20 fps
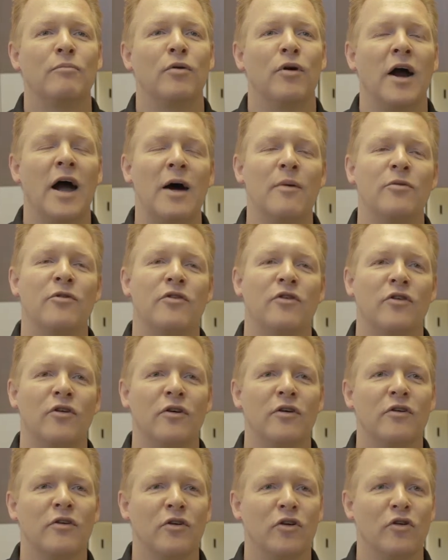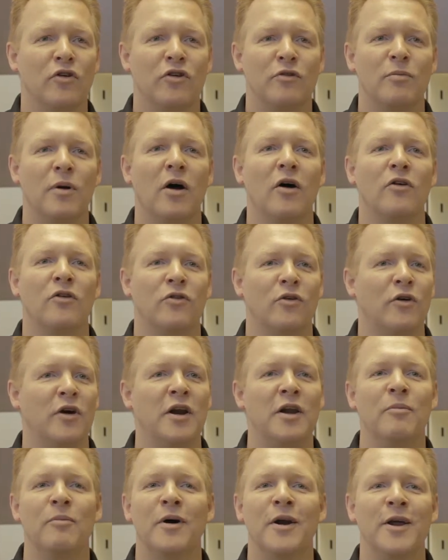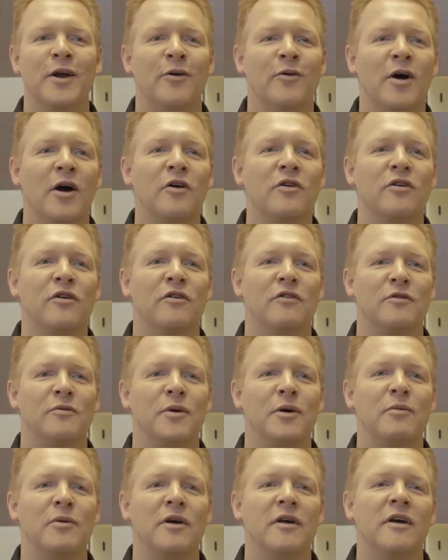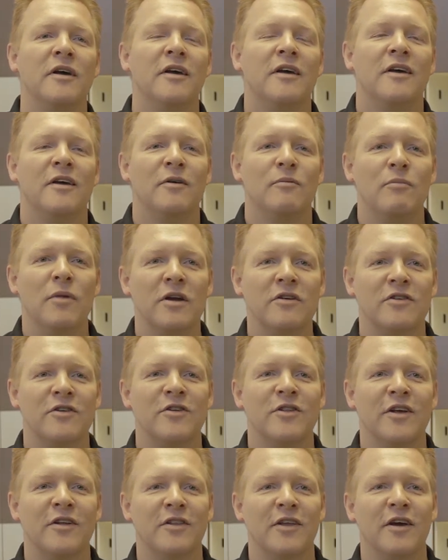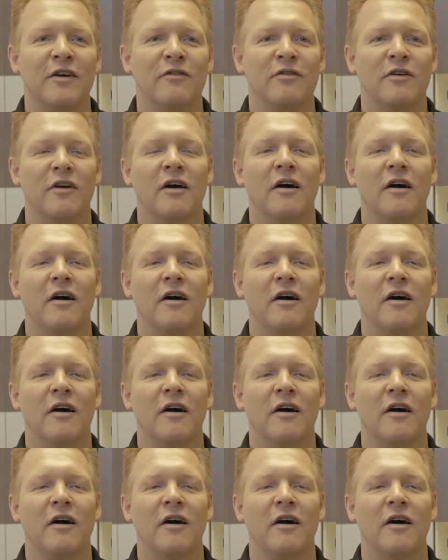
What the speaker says: perhaps your spouse or anybody around you has maybe mentioned that they